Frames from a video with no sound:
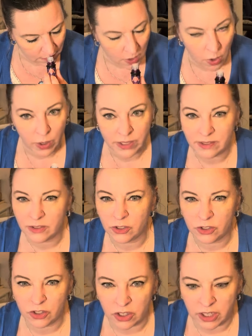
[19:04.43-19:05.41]
Oh, it's
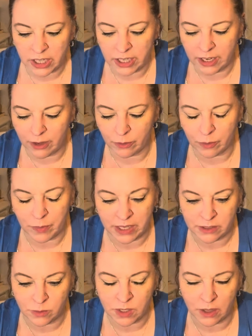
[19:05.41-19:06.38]
good. It
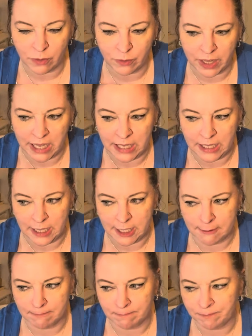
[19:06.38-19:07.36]
reminds me of like,
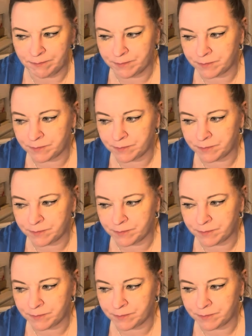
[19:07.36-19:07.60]
um,